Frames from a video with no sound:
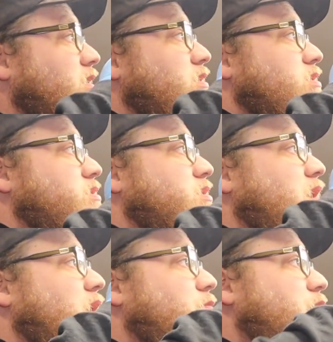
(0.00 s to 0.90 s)
get this
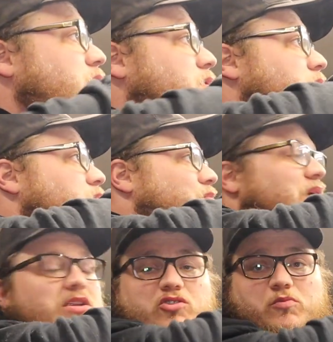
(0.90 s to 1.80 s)
top
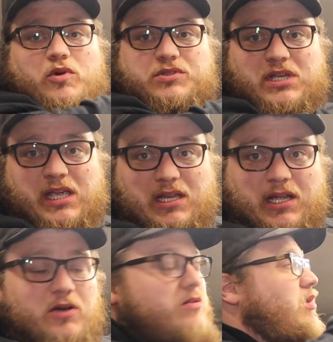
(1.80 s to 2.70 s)
Banjo bolt taken
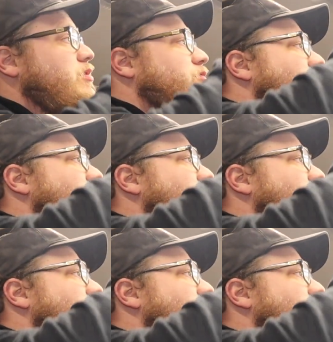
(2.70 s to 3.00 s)
out on the